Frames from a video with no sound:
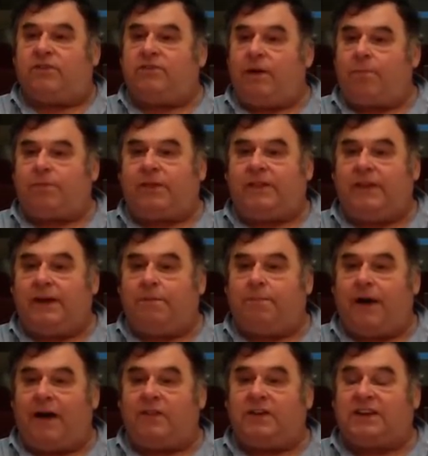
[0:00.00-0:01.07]
there's something
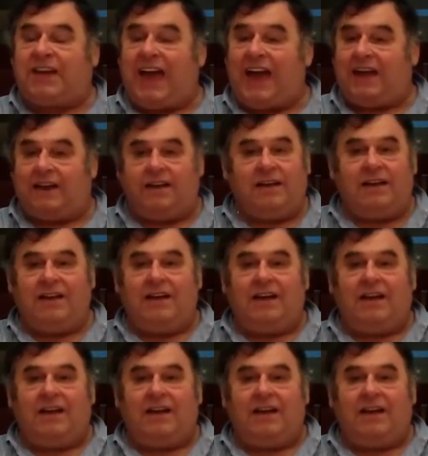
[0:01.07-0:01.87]
nearby that can,